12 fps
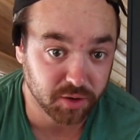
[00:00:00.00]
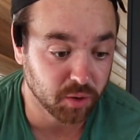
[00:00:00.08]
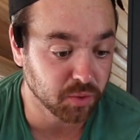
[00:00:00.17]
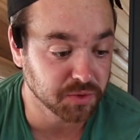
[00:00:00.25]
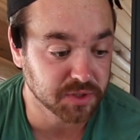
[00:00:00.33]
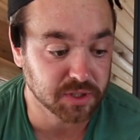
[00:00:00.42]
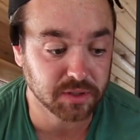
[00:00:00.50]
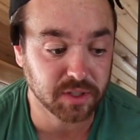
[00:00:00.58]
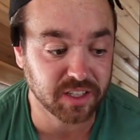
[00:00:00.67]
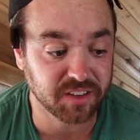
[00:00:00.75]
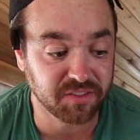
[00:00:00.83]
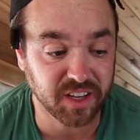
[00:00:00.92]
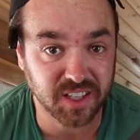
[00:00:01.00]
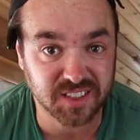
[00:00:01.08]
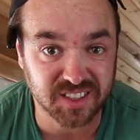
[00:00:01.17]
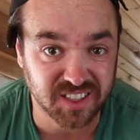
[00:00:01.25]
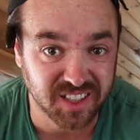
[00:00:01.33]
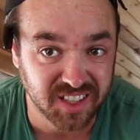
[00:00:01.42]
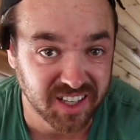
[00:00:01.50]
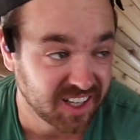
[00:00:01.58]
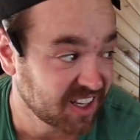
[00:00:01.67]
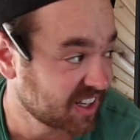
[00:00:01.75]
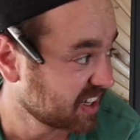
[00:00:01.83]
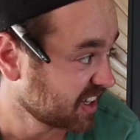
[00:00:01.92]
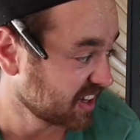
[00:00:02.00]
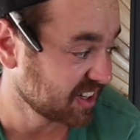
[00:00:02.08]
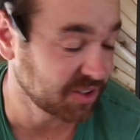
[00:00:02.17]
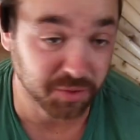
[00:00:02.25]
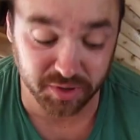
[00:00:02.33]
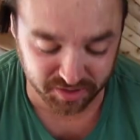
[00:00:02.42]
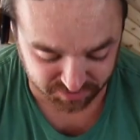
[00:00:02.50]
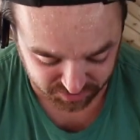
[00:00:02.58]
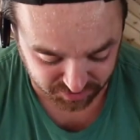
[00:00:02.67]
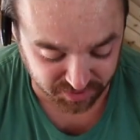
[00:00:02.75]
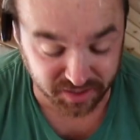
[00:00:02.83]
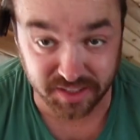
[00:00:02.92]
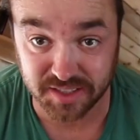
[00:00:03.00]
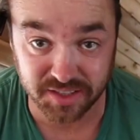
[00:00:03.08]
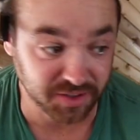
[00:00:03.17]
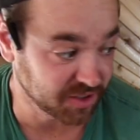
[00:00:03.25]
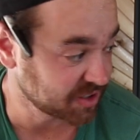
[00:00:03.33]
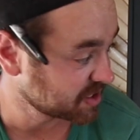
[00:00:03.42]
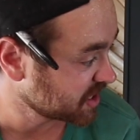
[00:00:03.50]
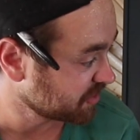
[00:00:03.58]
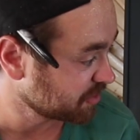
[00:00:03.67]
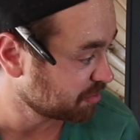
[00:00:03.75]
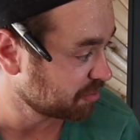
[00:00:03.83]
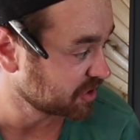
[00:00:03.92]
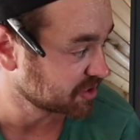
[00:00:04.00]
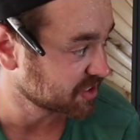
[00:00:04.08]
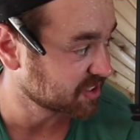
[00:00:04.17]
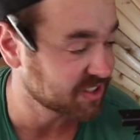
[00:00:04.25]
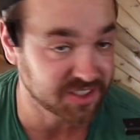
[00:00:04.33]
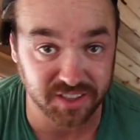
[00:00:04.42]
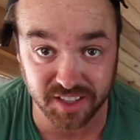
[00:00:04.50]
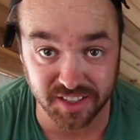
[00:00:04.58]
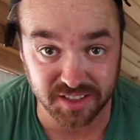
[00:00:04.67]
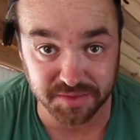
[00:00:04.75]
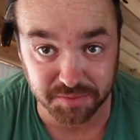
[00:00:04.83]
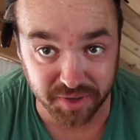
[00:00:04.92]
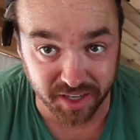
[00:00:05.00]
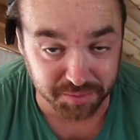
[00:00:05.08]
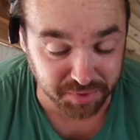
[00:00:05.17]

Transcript: holes in advance, and then you won't have to do this. You can just have a bunch of studs back